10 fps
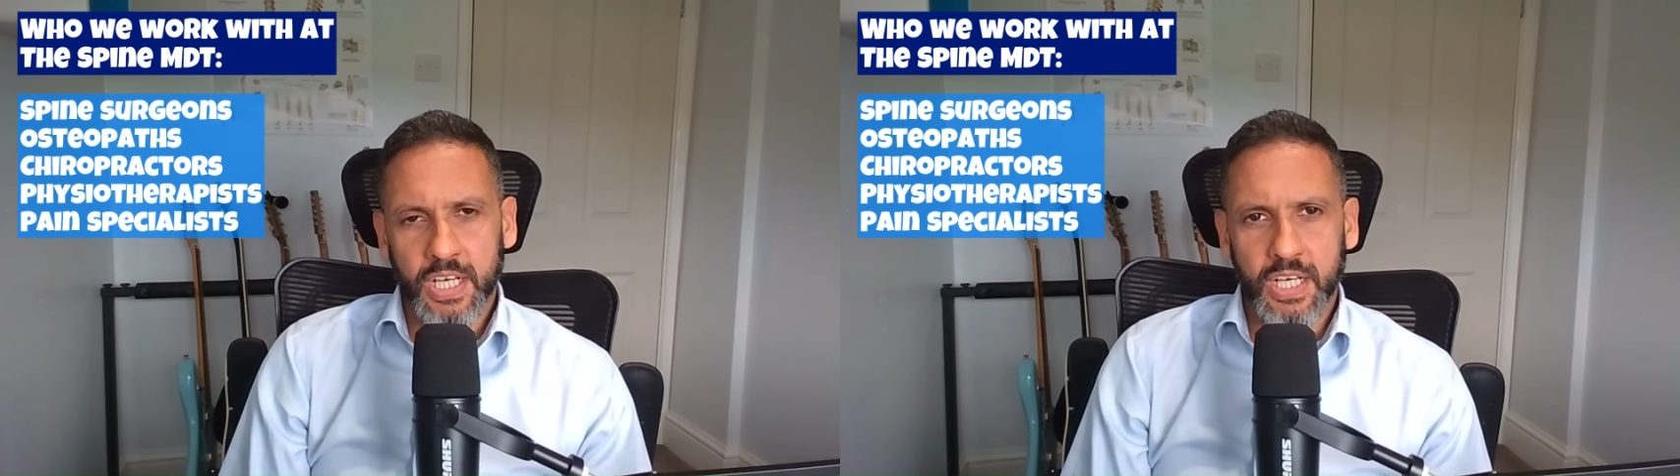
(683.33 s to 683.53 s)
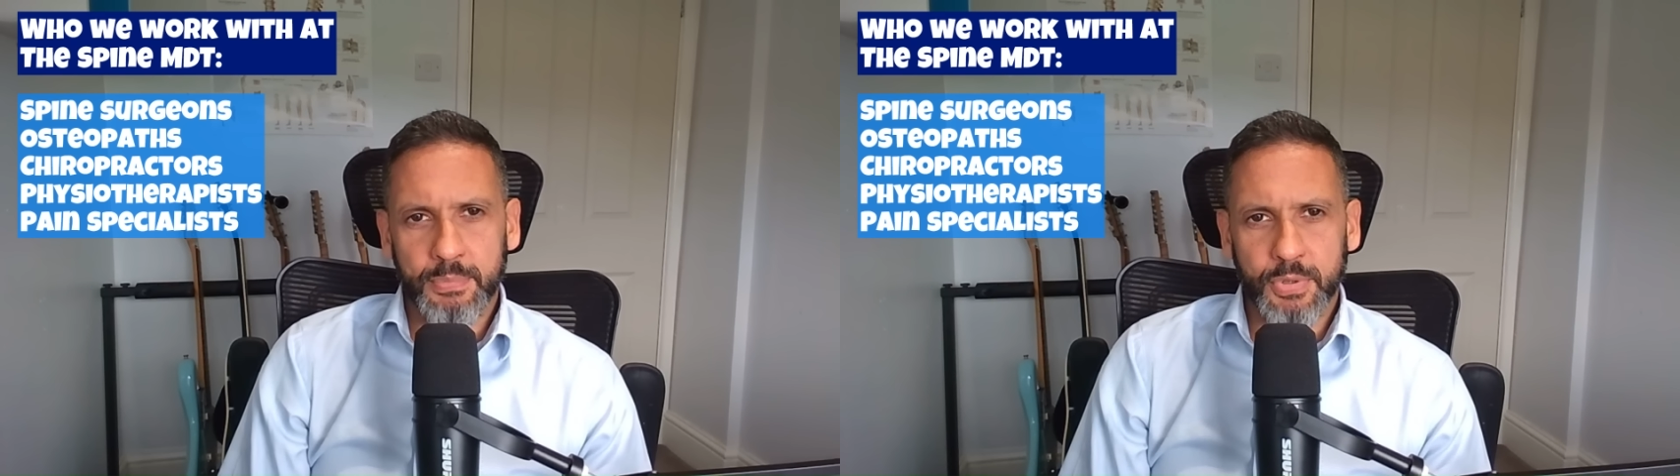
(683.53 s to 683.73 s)

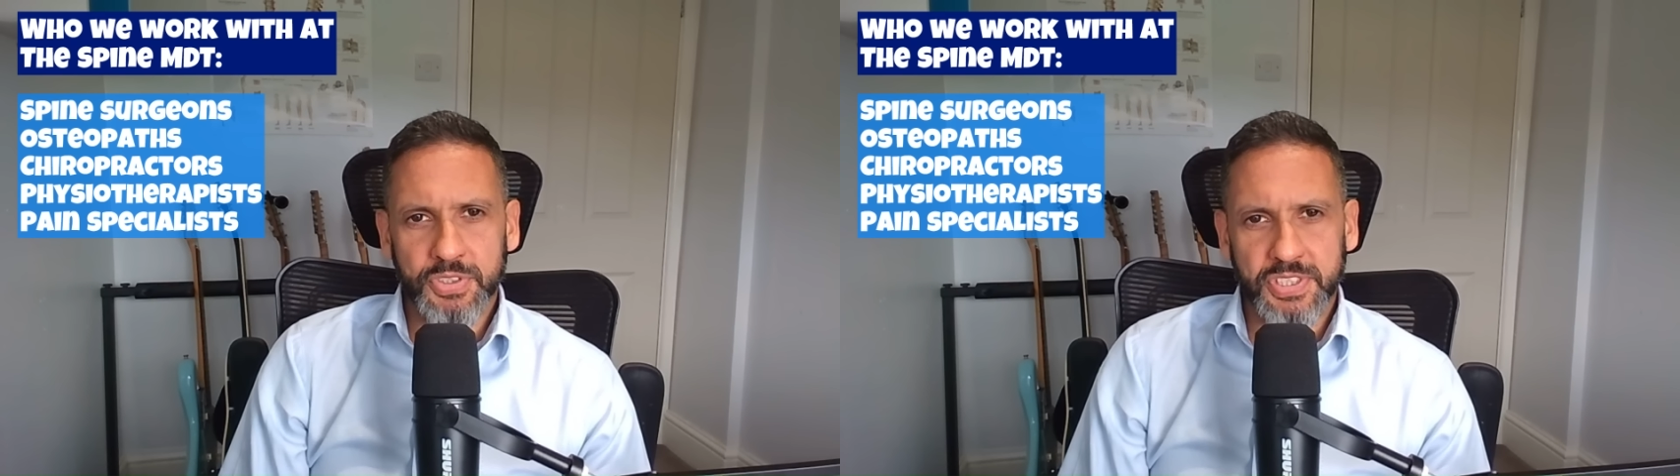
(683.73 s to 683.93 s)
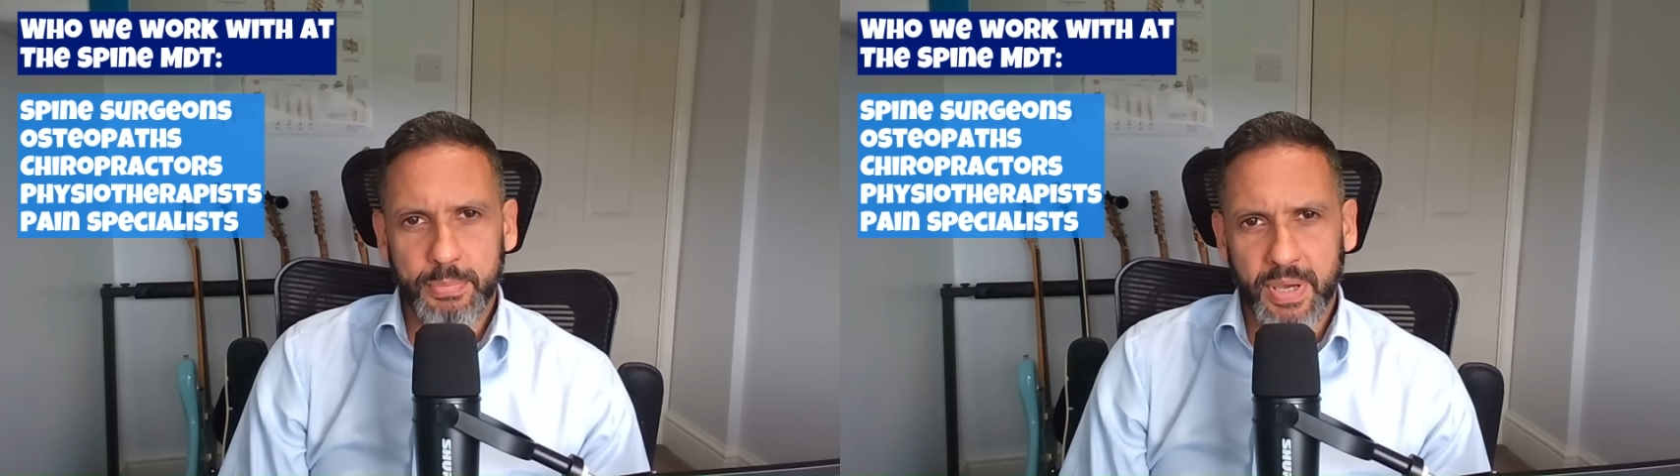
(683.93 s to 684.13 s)

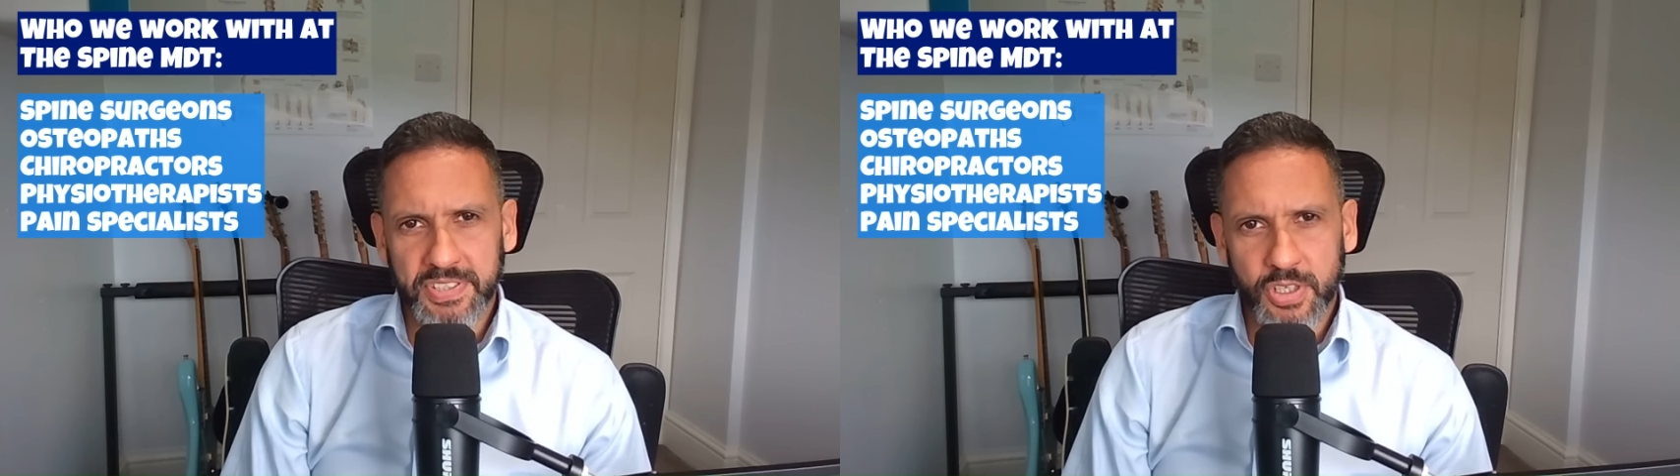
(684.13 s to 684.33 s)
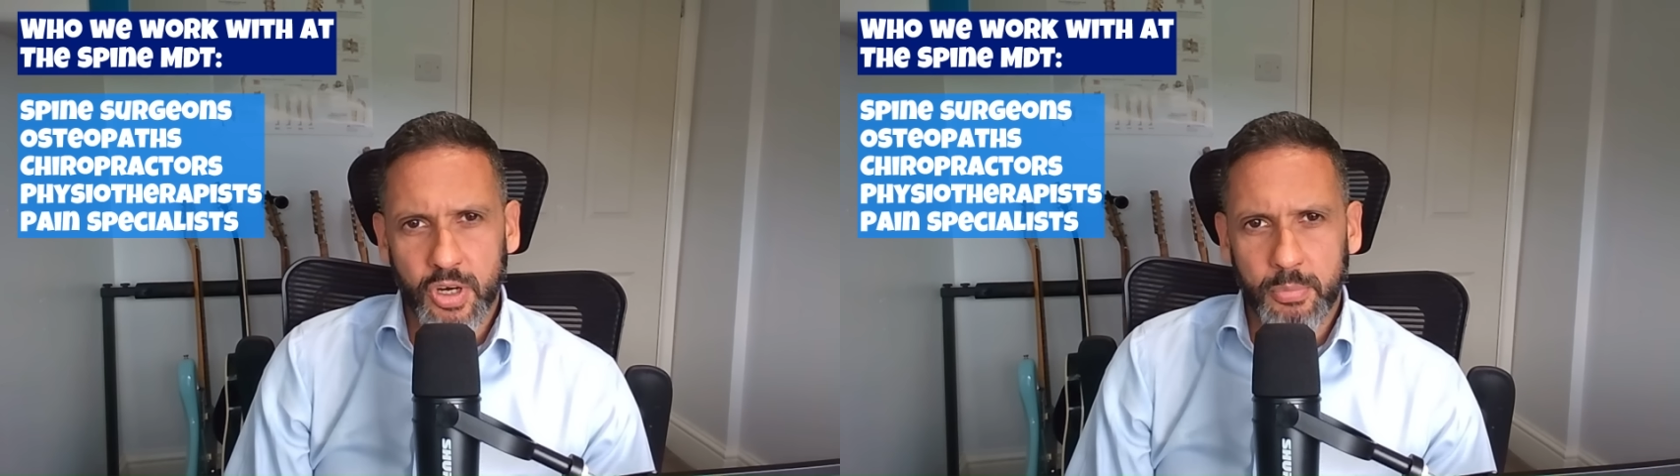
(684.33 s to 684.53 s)
osteopaths,
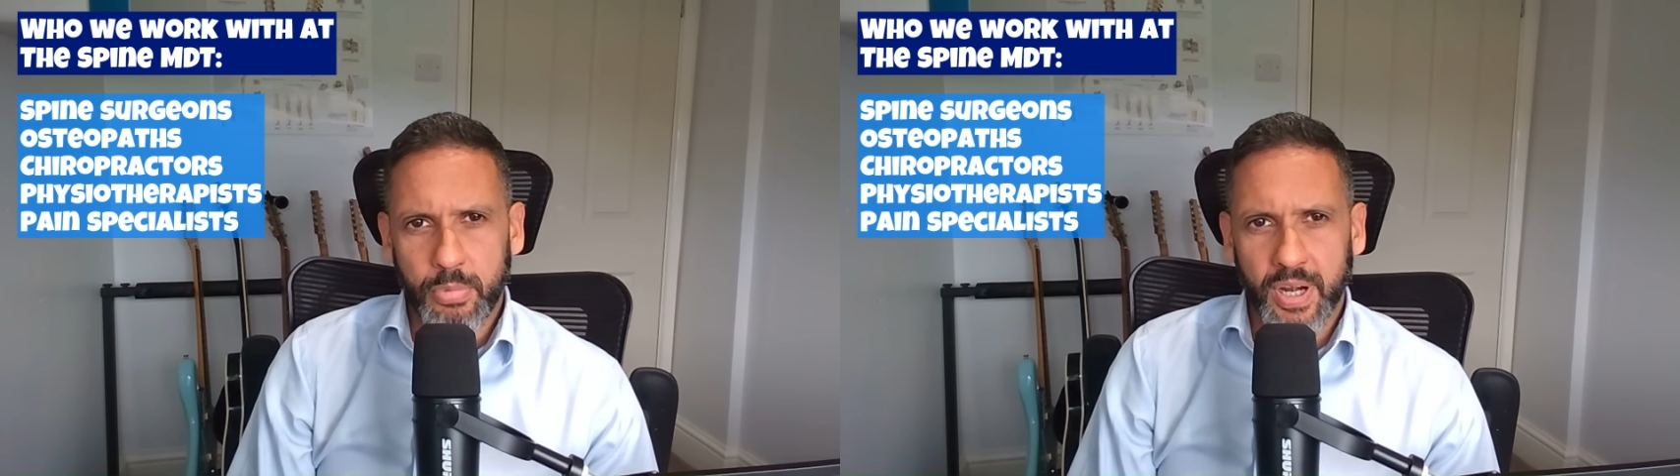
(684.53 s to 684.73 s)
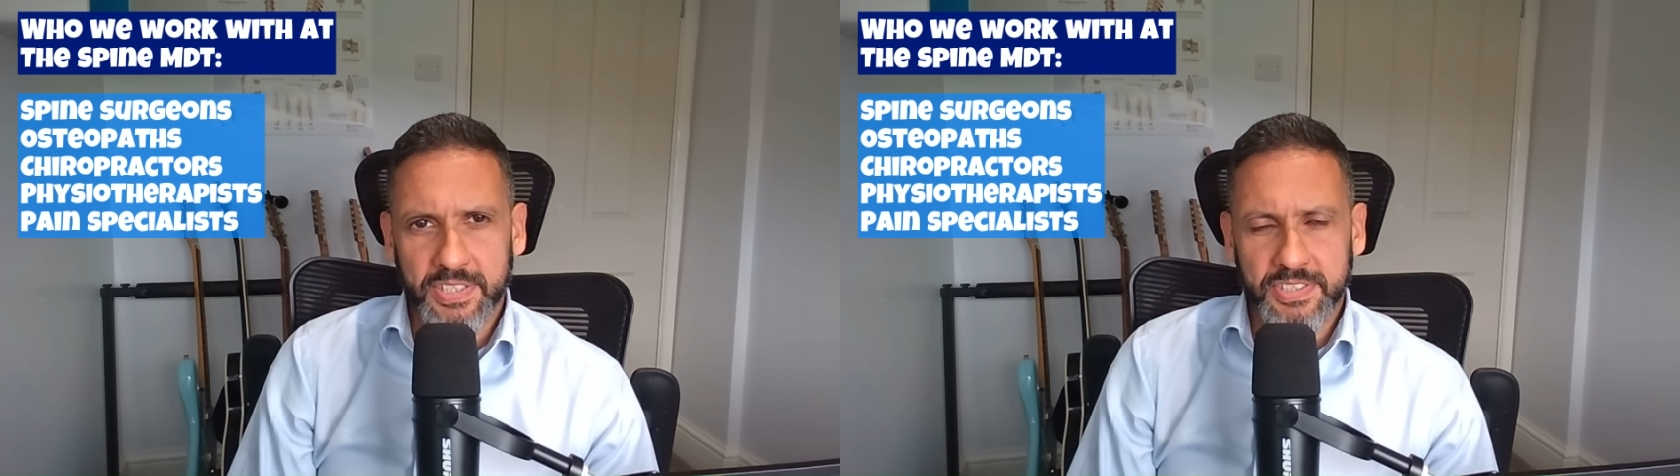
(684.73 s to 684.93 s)

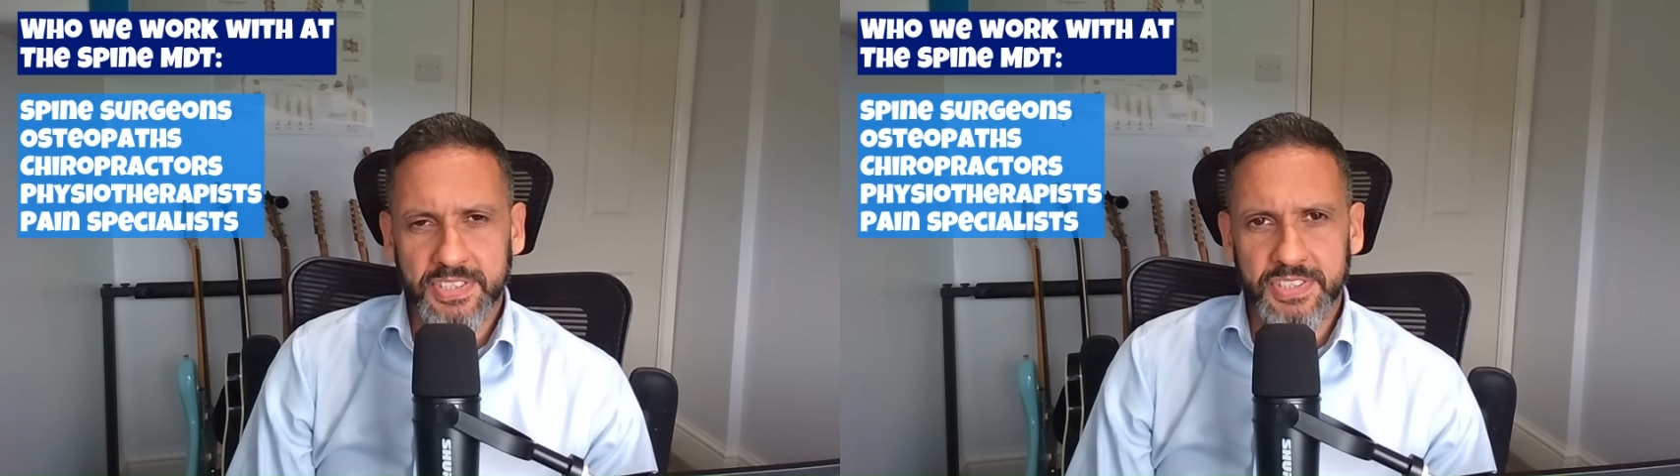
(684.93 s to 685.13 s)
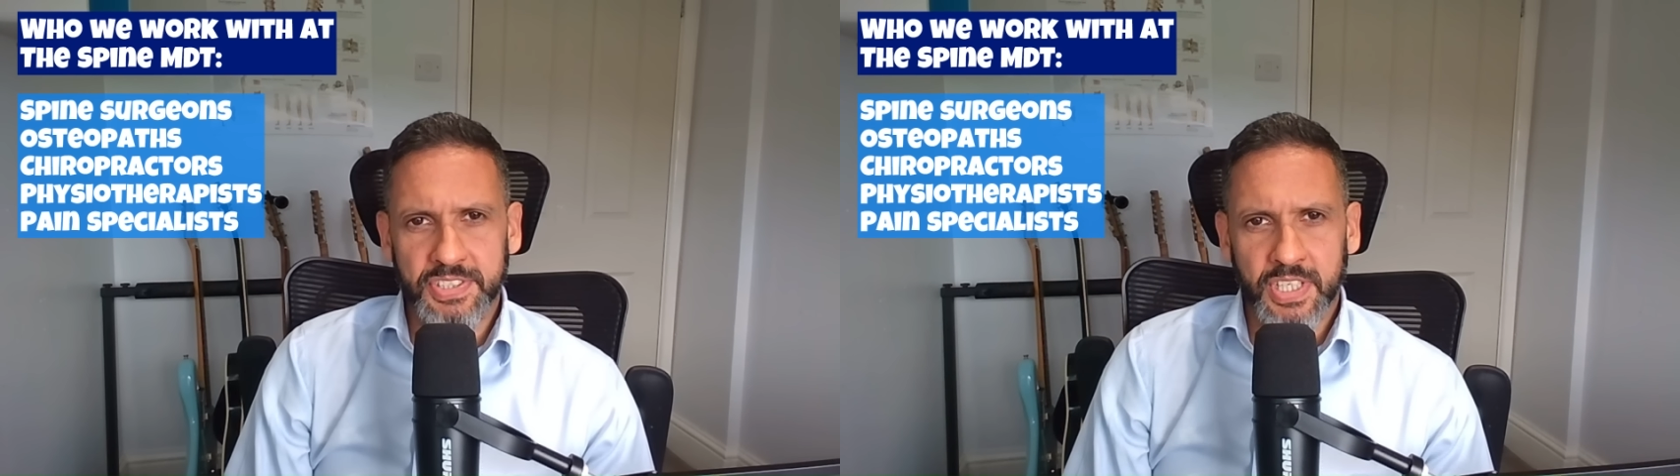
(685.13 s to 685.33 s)

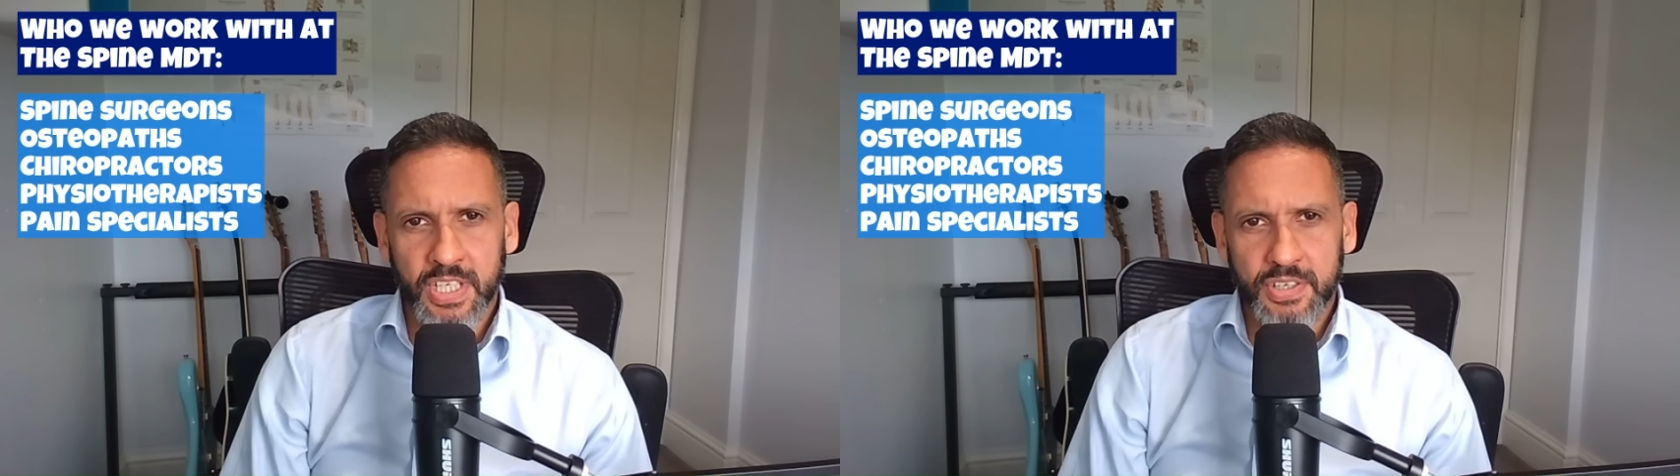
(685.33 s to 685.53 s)
chiropractors,